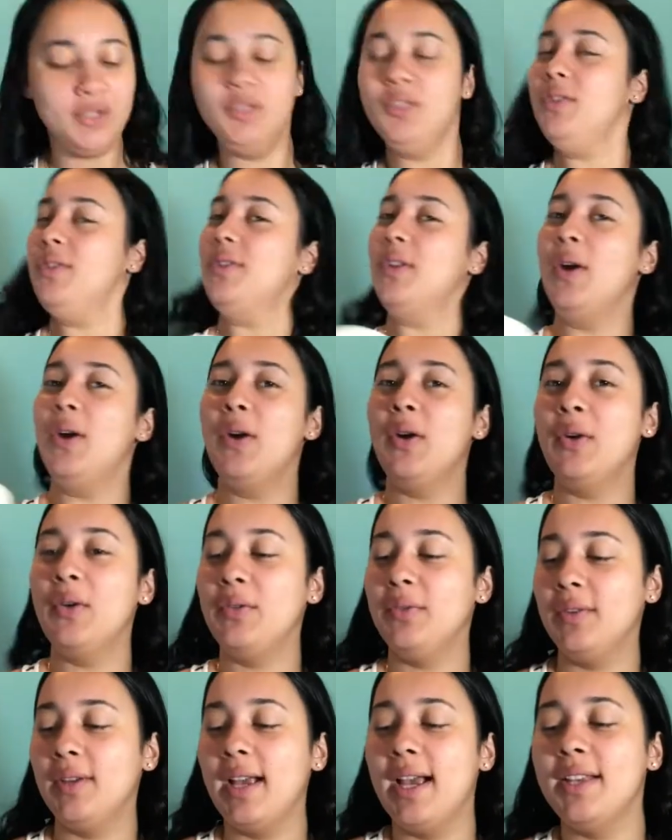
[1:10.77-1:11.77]
So
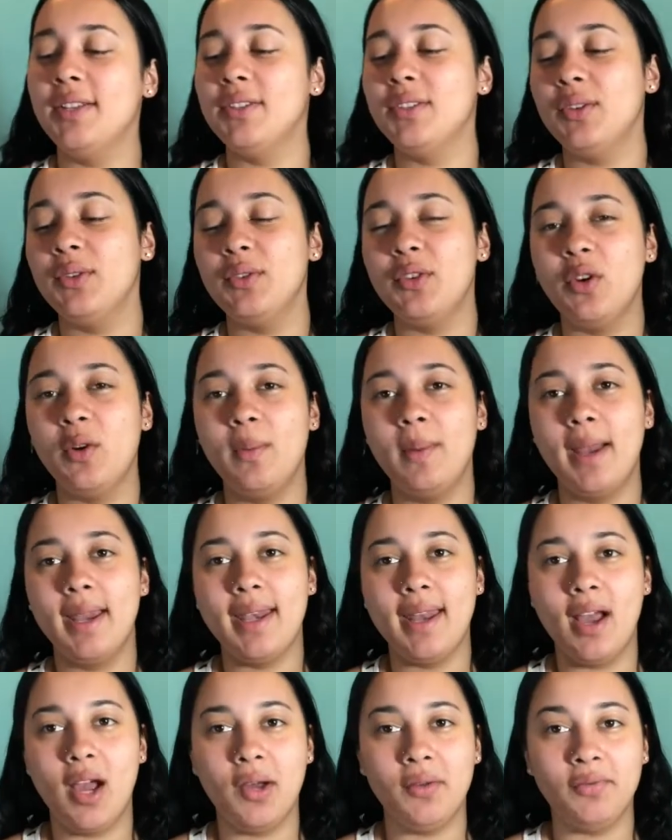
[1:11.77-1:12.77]
if you guys don't know by
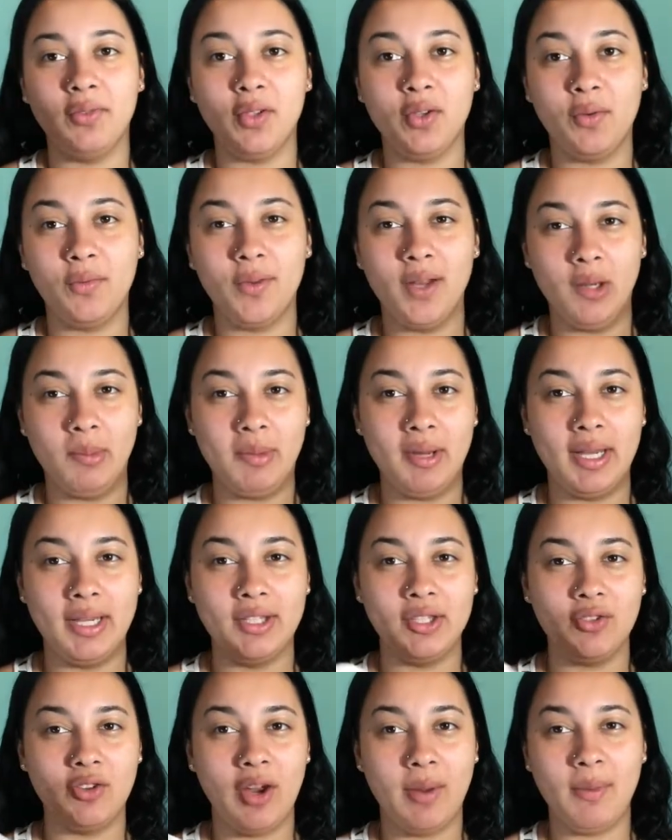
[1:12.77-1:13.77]
now, if you don't follow me on
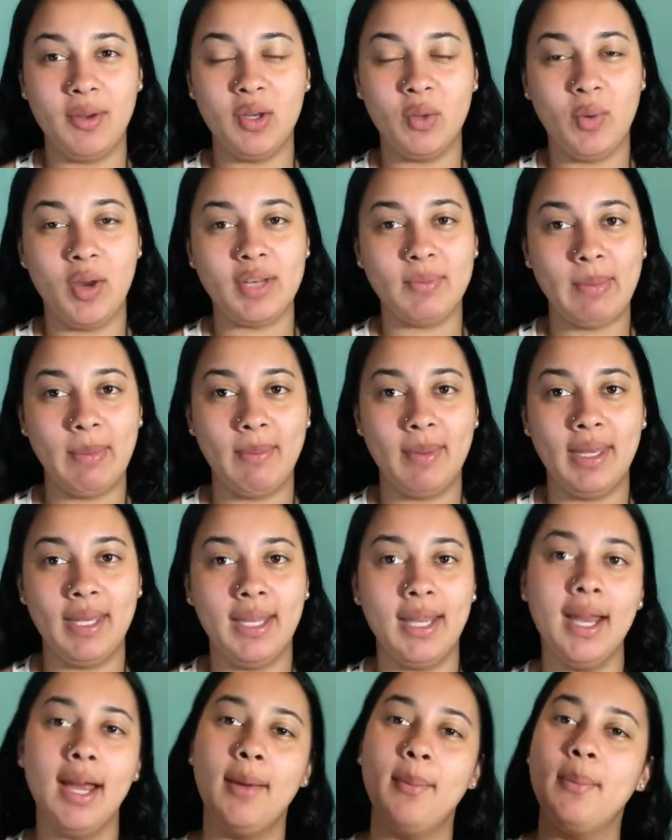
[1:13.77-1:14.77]
Instagram and you watch my
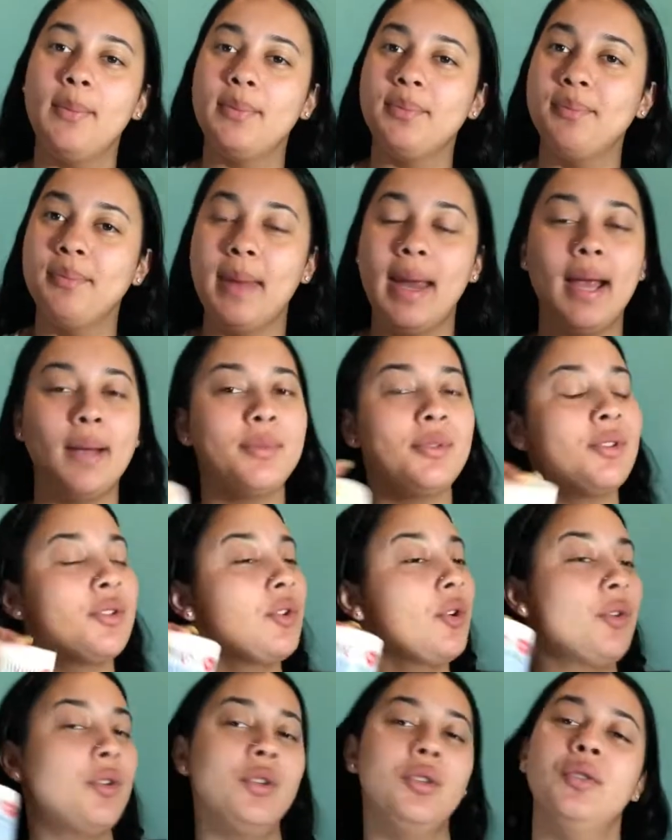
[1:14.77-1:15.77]
mini makeup
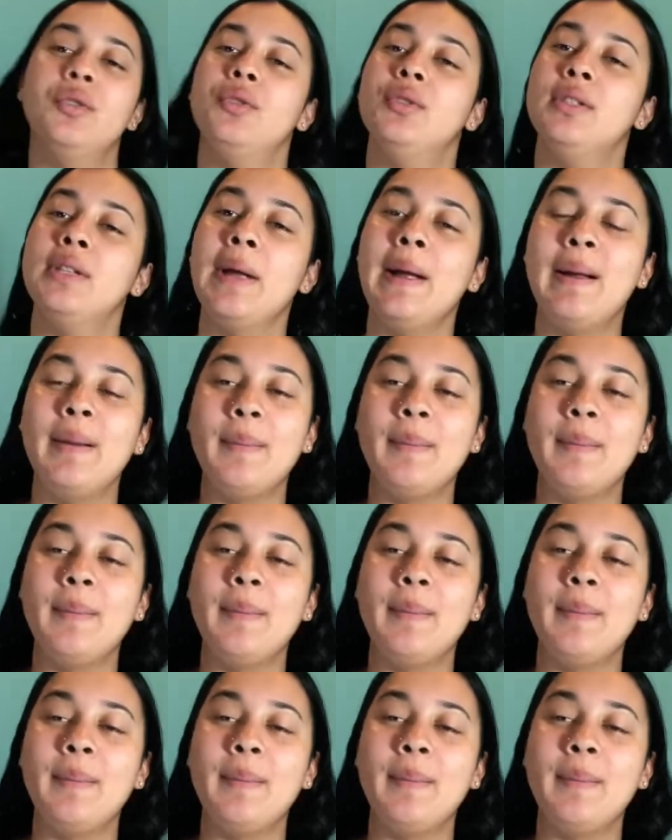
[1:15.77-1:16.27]
tutorials,